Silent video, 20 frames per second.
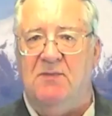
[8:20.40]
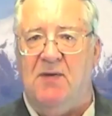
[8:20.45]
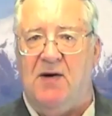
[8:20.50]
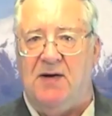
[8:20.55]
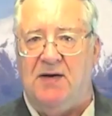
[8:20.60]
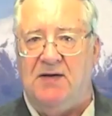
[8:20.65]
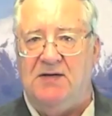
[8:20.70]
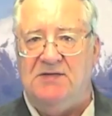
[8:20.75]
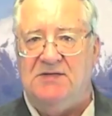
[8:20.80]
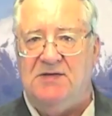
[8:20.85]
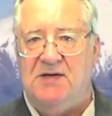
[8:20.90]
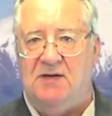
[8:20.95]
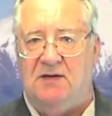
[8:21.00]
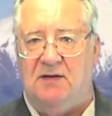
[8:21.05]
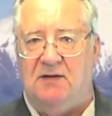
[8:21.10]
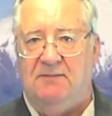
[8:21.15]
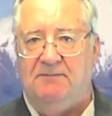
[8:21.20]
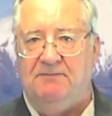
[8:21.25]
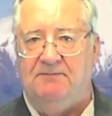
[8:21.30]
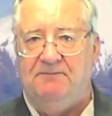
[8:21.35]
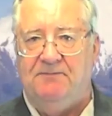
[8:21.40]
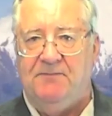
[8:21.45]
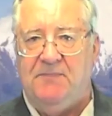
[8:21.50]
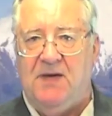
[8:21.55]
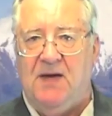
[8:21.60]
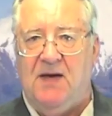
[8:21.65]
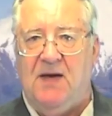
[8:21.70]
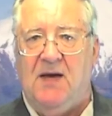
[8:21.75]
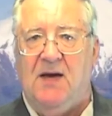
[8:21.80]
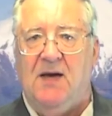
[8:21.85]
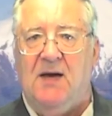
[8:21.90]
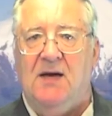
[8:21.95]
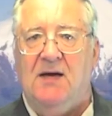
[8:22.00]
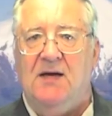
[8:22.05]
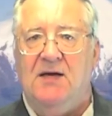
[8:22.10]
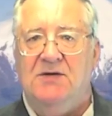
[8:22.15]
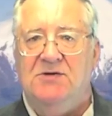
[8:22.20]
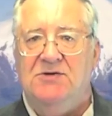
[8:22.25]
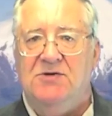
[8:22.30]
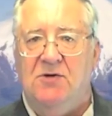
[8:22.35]
to buy and sell.
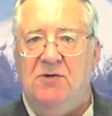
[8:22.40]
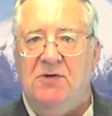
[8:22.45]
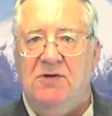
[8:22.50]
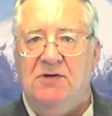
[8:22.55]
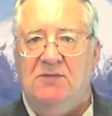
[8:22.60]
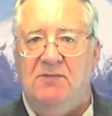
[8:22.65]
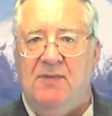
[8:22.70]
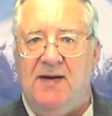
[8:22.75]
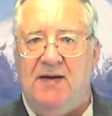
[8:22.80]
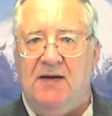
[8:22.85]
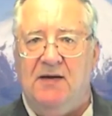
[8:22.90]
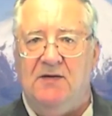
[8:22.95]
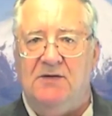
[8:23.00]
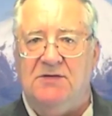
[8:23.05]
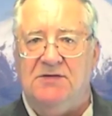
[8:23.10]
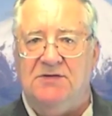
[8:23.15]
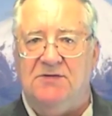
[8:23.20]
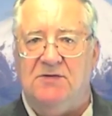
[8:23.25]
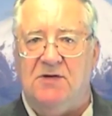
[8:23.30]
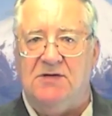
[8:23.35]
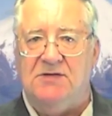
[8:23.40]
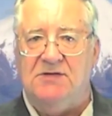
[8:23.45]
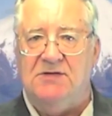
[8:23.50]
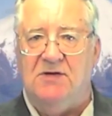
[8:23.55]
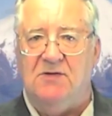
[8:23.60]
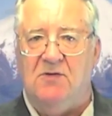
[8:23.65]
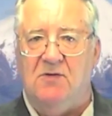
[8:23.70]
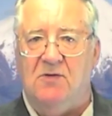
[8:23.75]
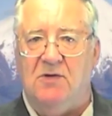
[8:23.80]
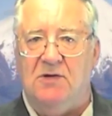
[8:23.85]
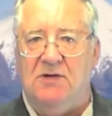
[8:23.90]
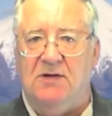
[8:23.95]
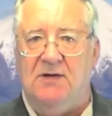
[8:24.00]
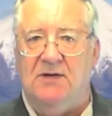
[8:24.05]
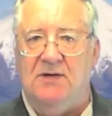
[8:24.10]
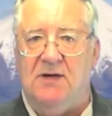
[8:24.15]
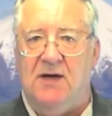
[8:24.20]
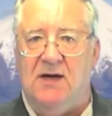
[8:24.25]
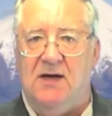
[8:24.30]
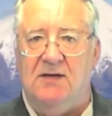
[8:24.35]
He joined Bankers Trust in
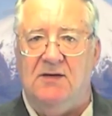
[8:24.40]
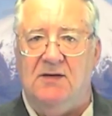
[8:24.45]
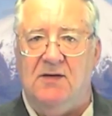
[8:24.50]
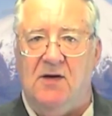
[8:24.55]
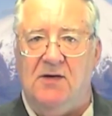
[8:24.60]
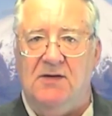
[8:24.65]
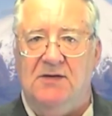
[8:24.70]
Auckland in